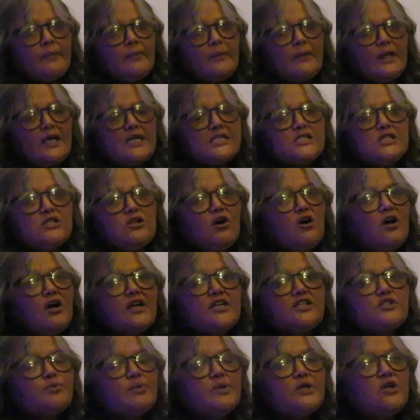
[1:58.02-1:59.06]
As long
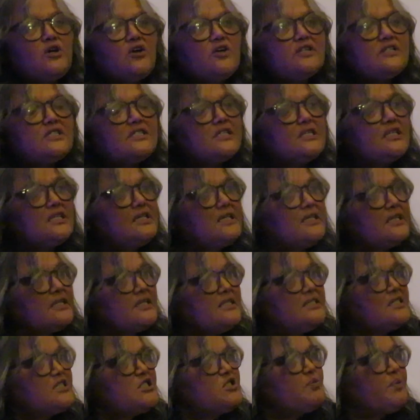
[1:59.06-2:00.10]
as we can't see the
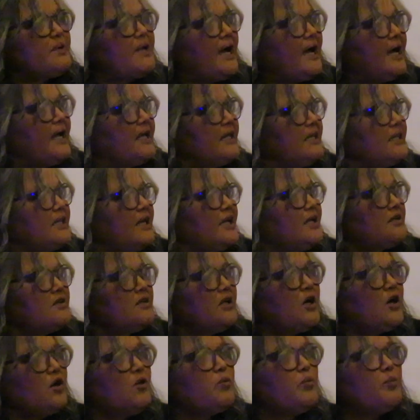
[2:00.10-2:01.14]
reasons behind it,
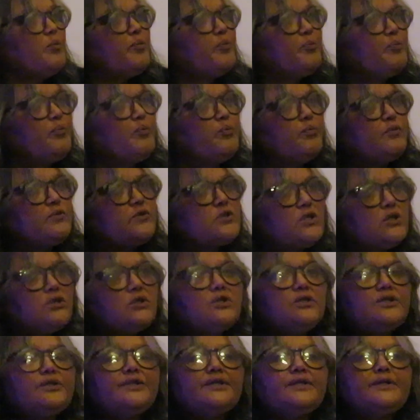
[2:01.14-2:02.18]
our
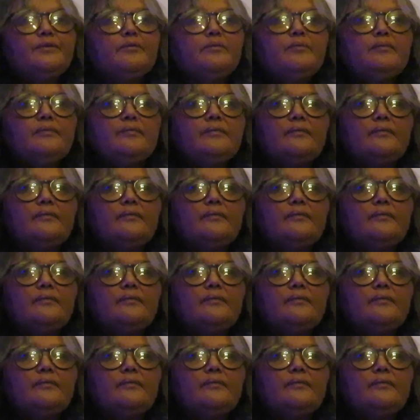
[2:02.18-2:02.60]
children,